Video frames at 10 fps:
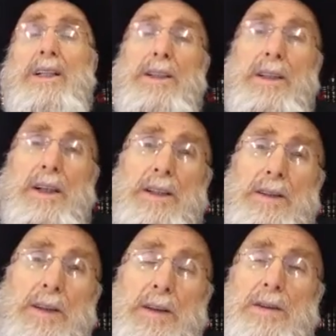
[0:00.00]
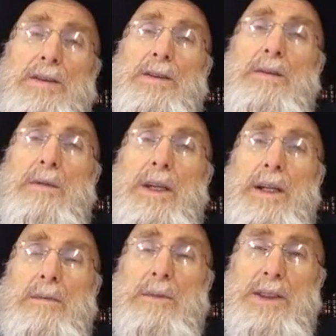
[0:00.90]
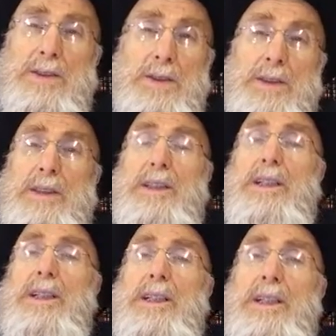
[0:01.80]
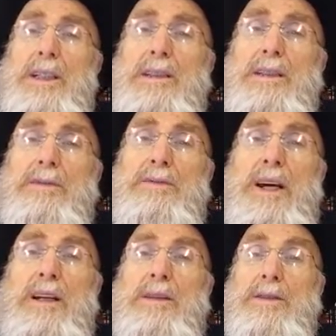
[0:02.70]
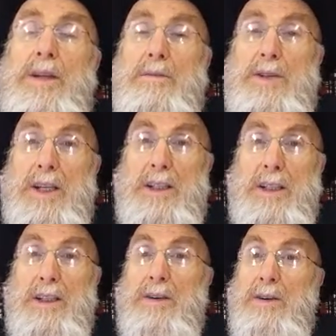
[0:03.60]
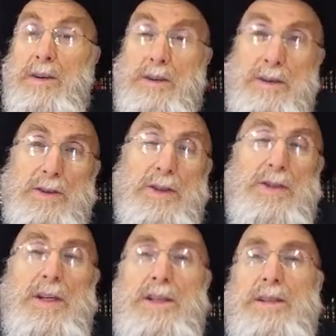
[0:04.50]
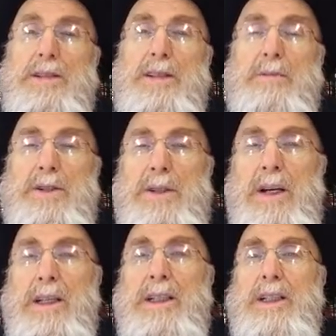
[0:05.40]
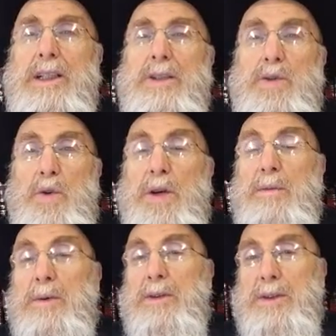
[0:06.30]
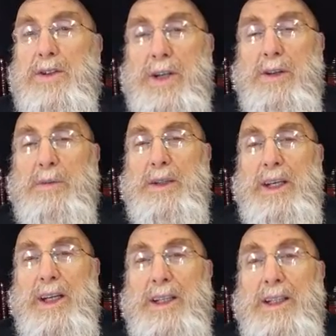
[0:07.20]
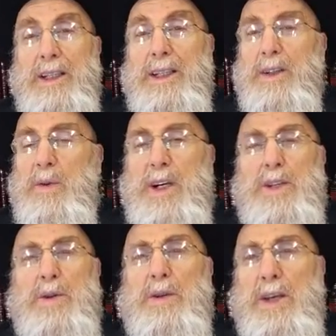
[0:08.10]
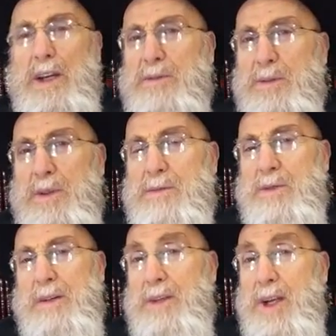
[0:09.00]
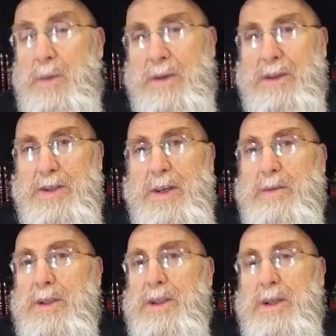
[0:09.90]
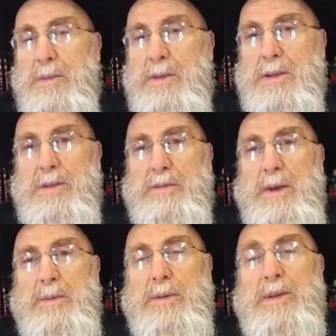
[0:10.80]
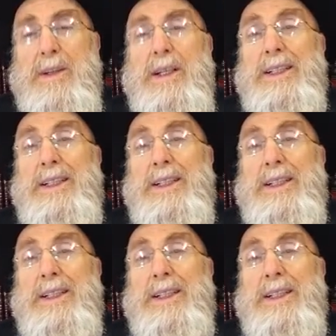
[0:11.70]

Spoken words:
the Kaddish, the Birkat Mazon. It's the final subject in all Shisha Sidrei Mishnah. So important is shalom again. We are so careful if we have the name of Hashem written on a piece of paper,